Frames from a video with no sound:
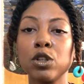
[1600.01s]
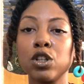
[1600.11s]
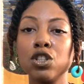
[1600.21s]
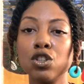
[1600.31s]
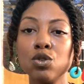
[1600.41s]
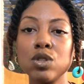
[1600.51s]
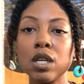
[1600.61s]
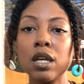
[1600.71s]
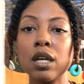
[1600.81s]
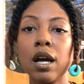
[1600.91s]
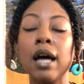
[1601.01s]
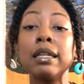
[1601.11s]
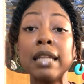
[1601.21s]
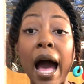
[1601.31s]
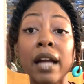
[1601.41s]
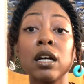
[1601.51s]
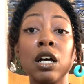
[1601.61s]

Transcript: using a lot of